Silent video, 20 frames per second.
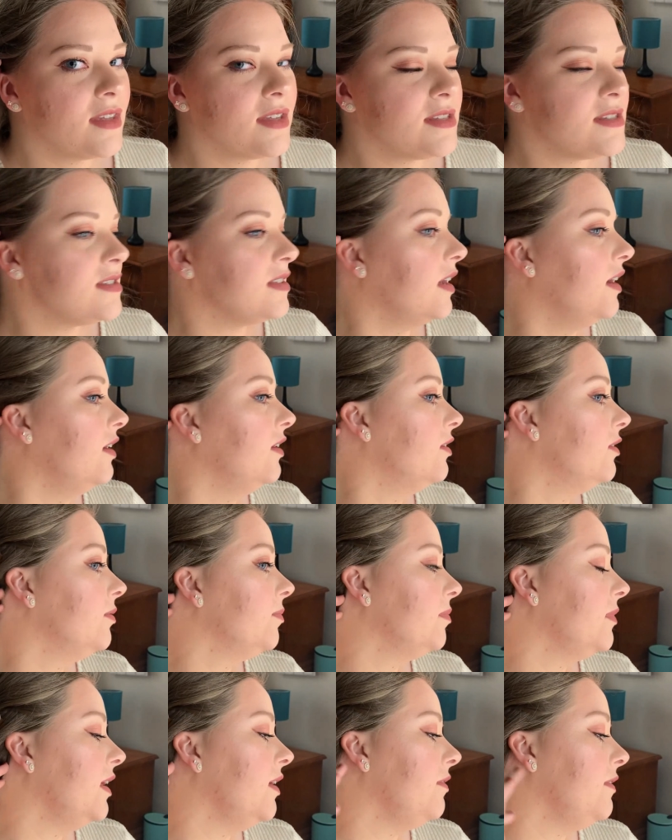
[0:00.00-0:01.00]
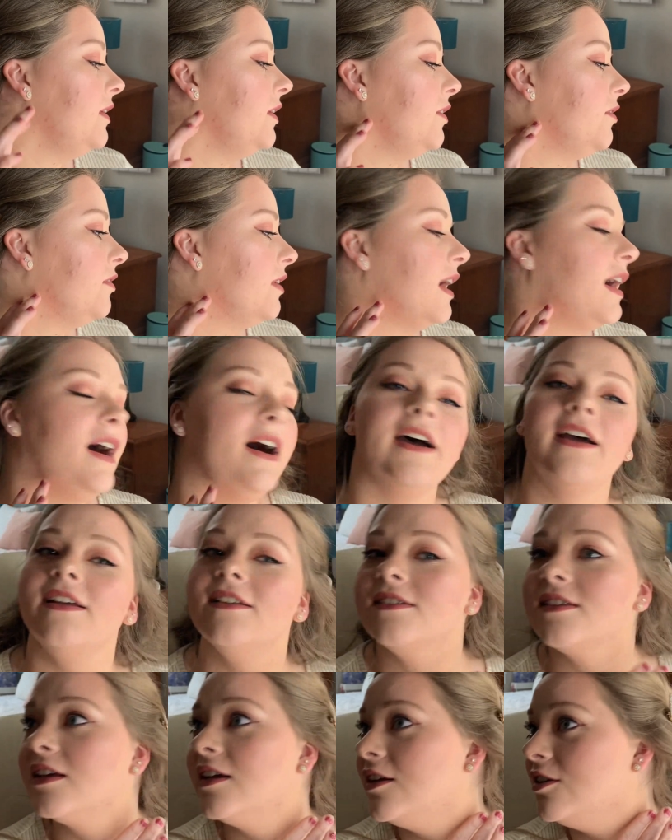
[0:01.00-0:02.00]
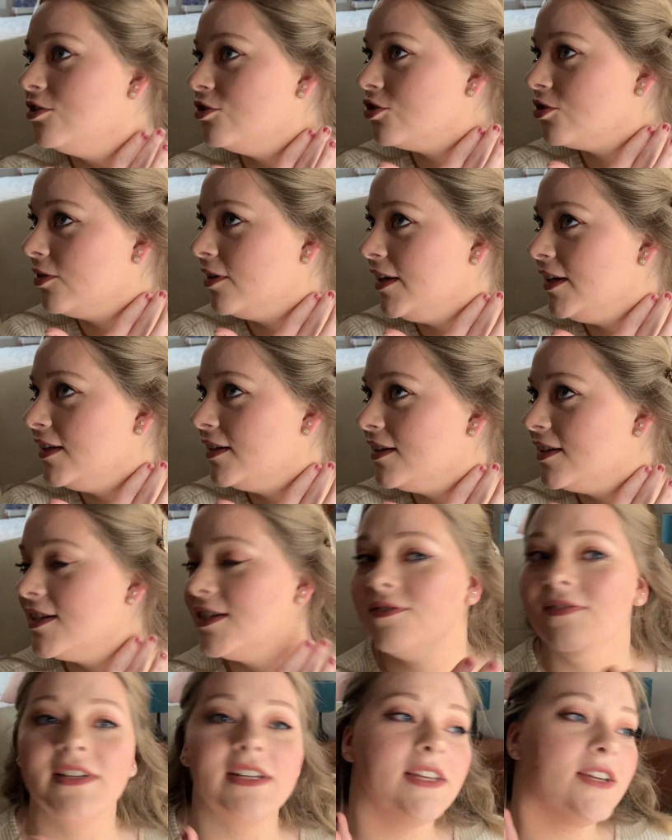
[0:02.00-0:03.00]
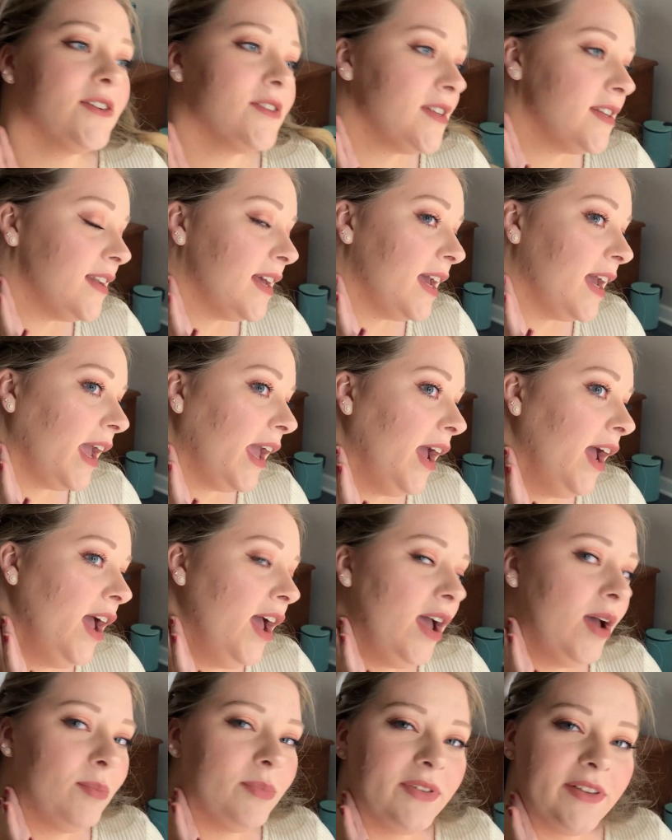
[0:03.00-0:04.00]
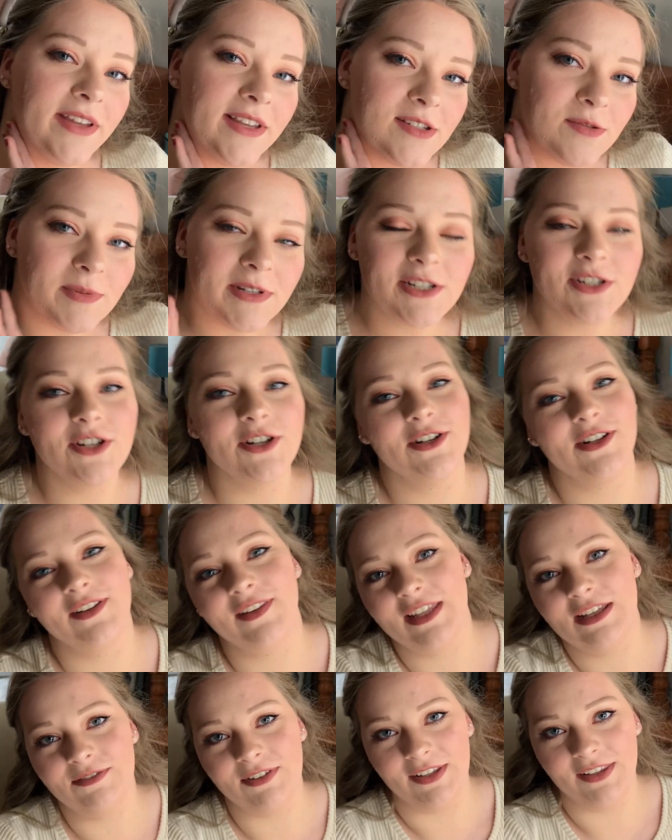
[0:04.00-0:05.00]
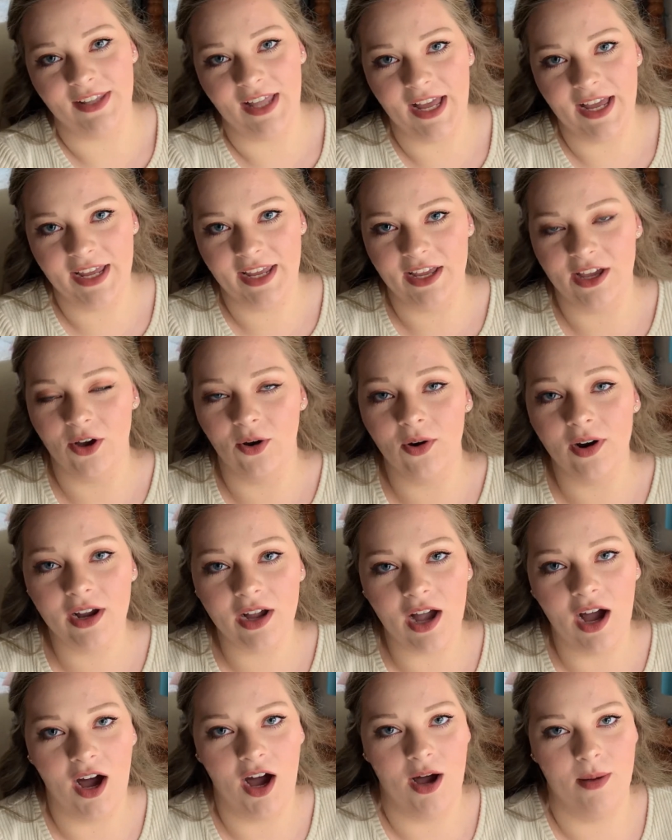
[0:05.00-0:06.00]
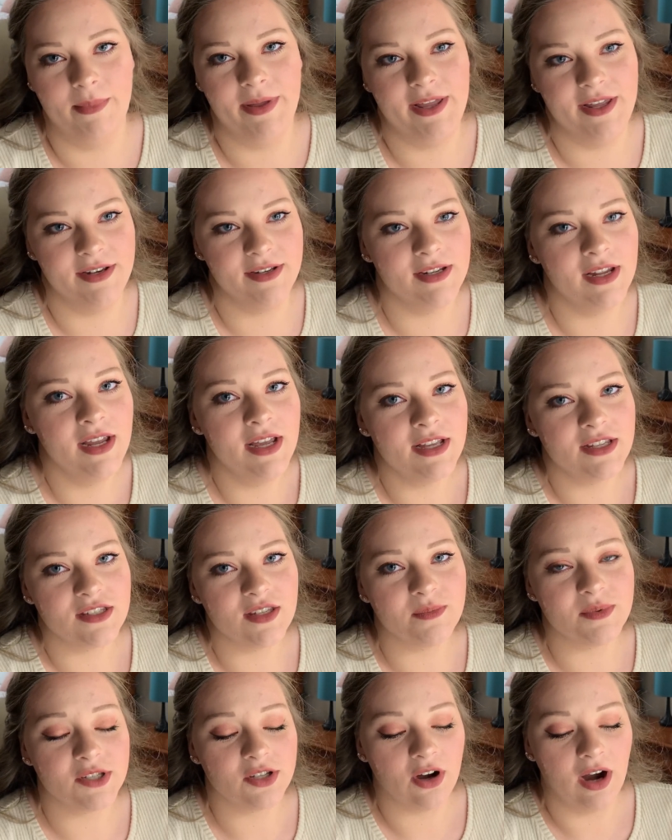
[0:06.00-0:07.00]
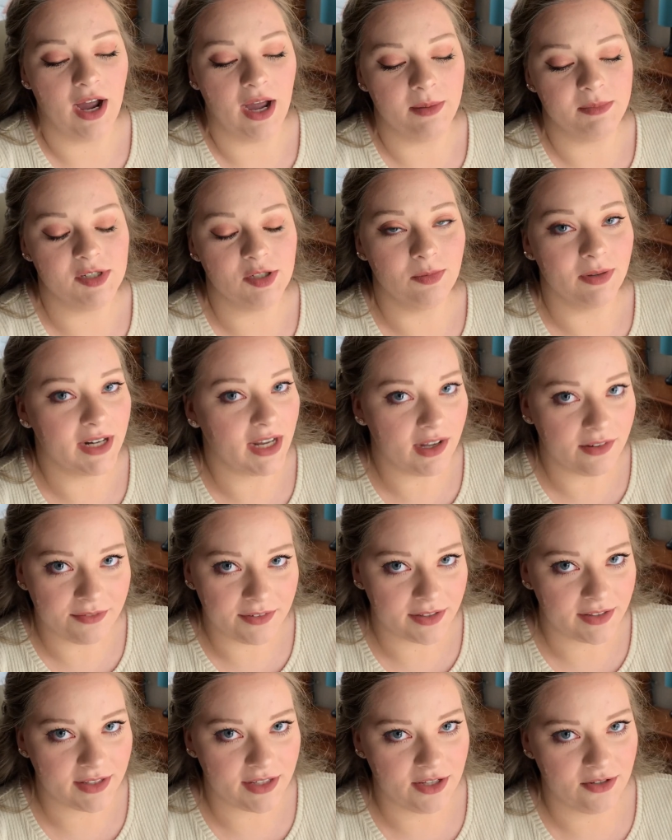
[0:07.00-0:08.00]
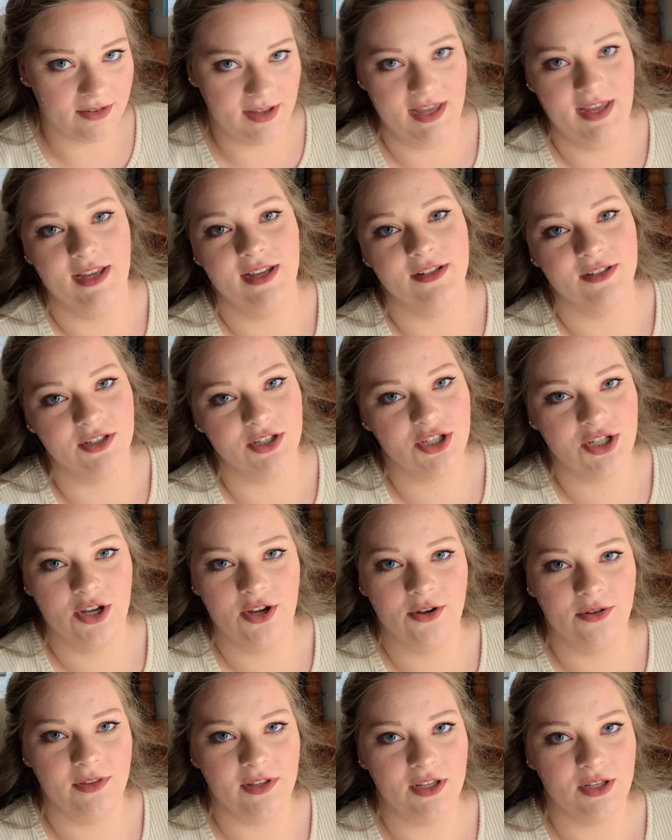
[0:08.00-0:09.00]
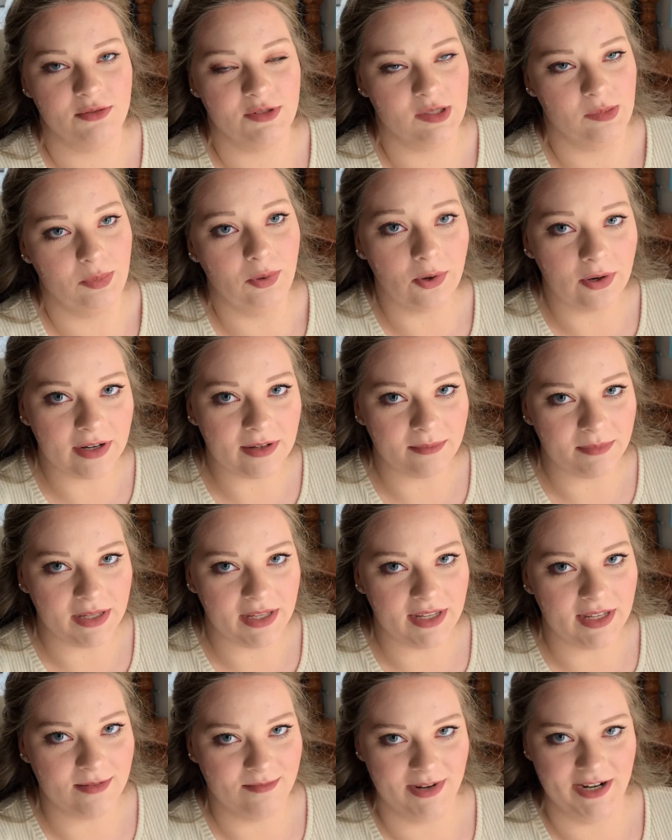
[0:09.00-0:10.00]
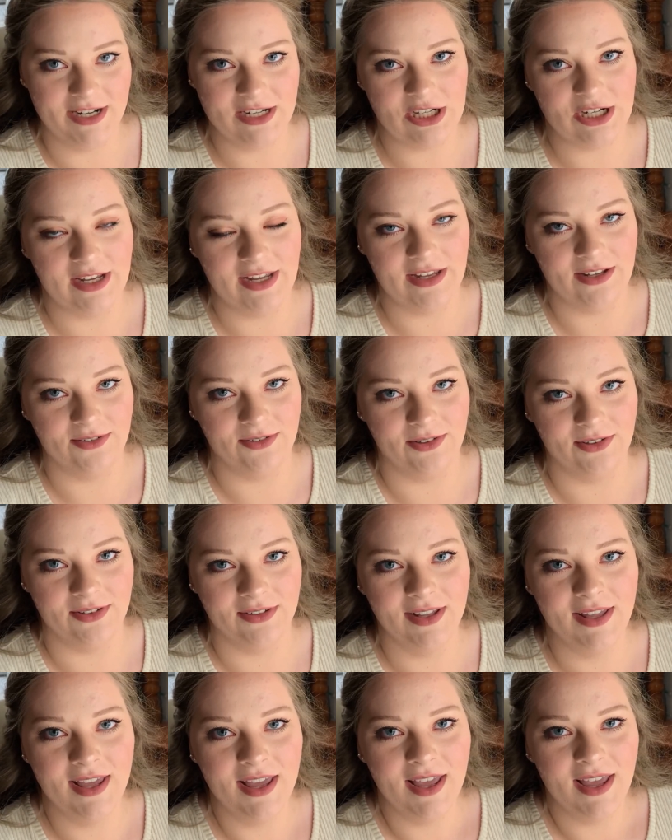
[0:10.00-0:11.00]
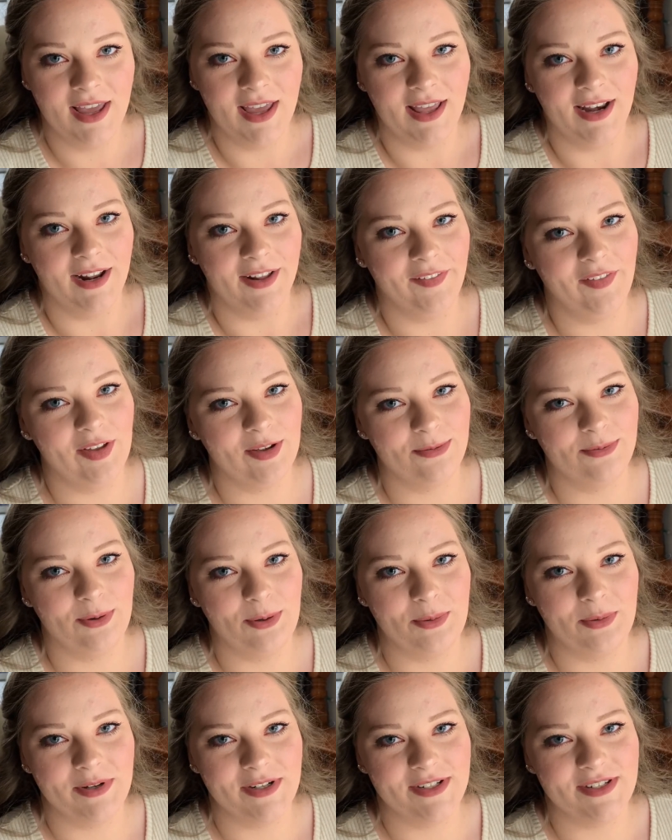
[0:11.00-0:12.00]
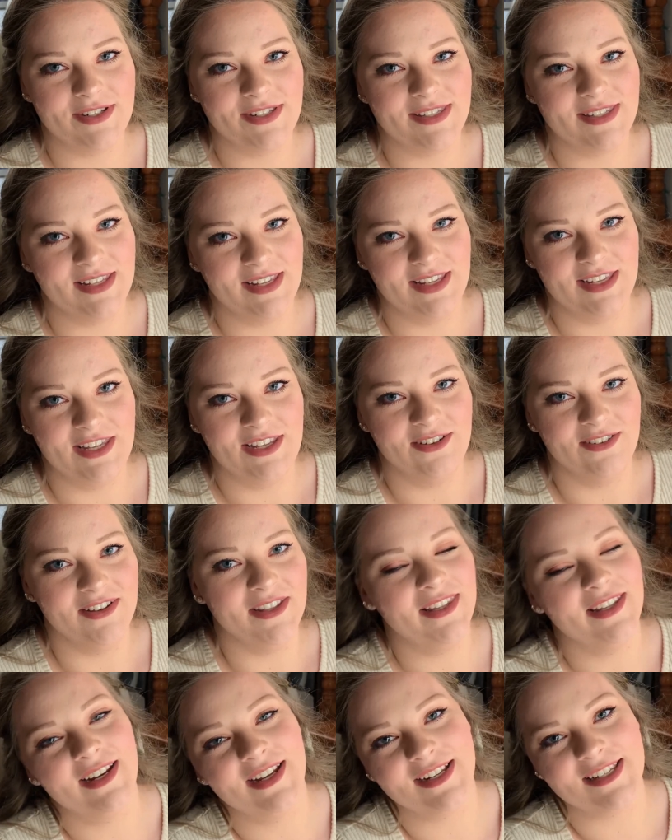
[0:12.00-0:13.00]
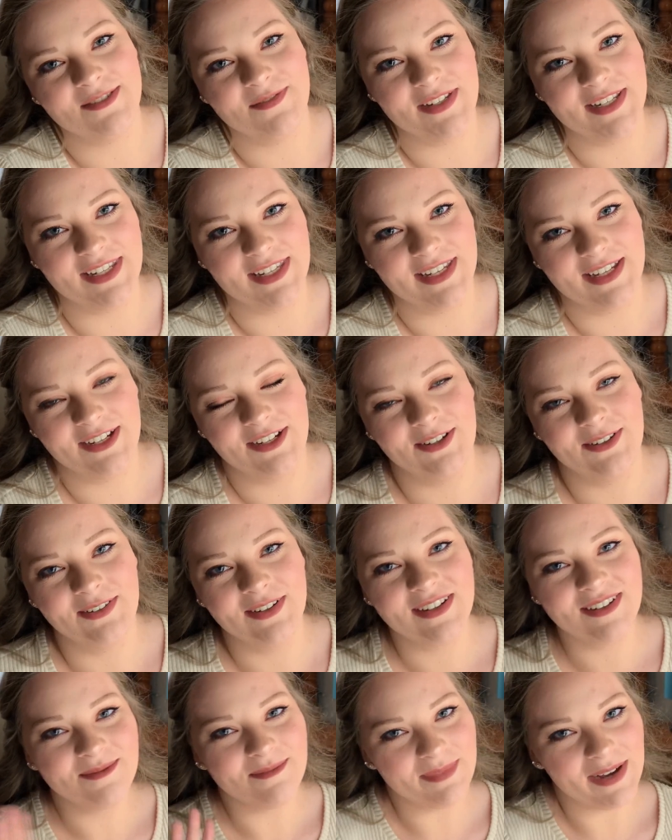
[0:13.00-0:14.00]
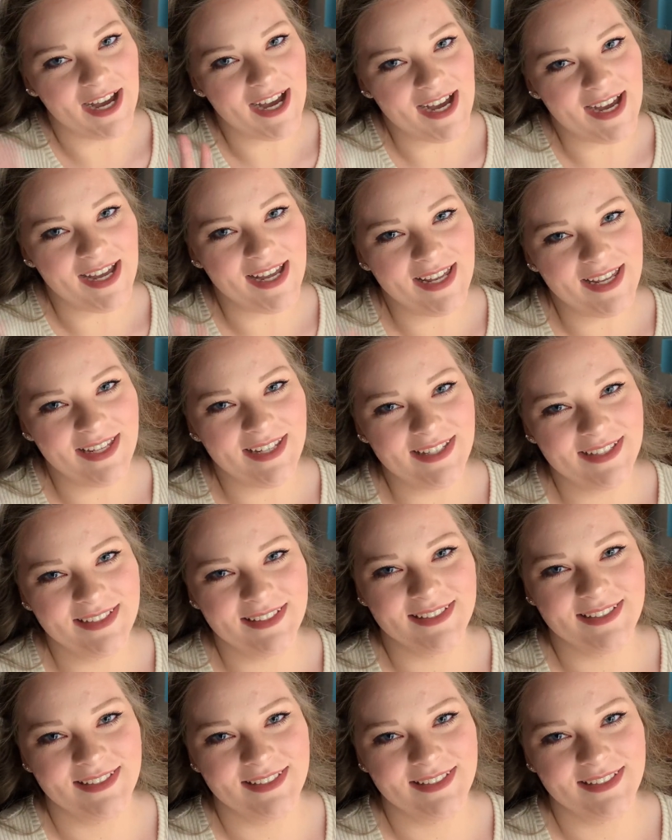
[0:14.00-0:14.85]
So if you guys enjoyed this video today, please be sure to leave a like or a comment, subscribe, do whatever that you can to show that you support me and my channel, and I look forward to seeing you in the next video. Bye!